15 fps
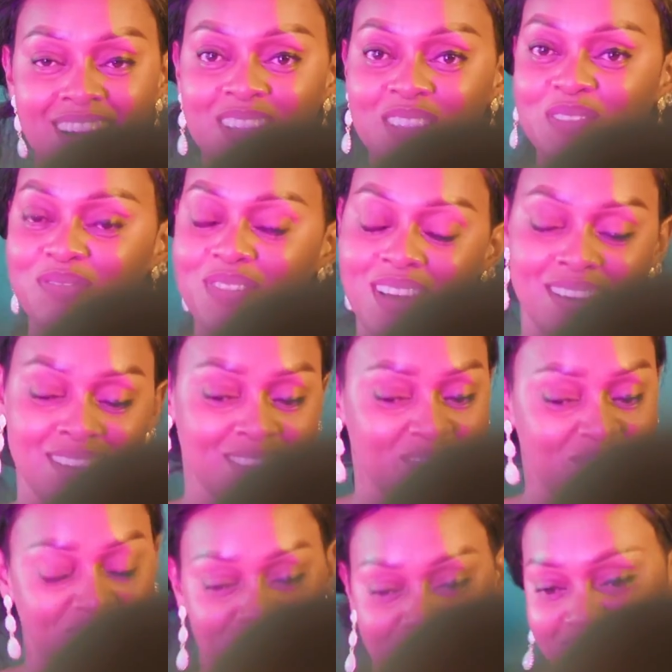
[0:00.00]
an extended
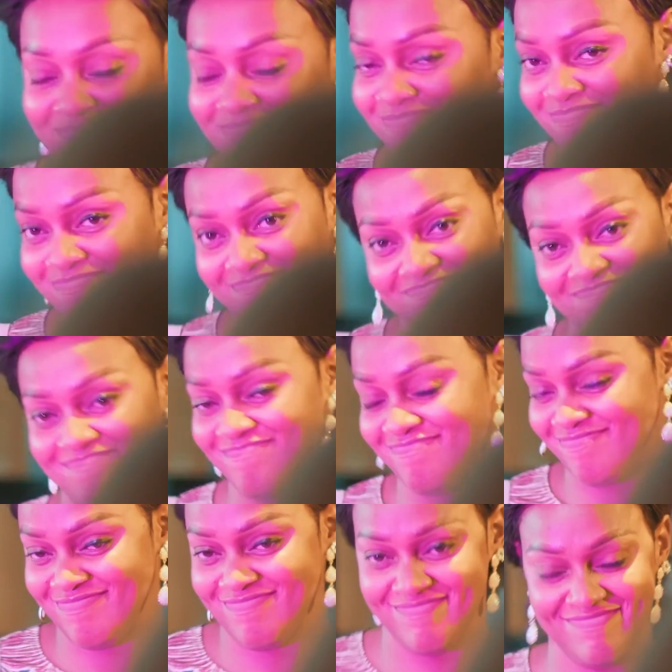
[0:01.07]
family
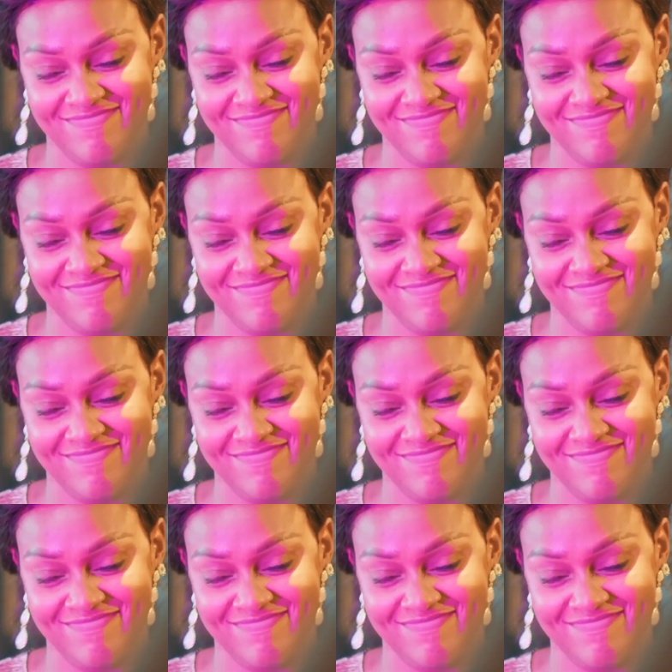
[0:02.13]
being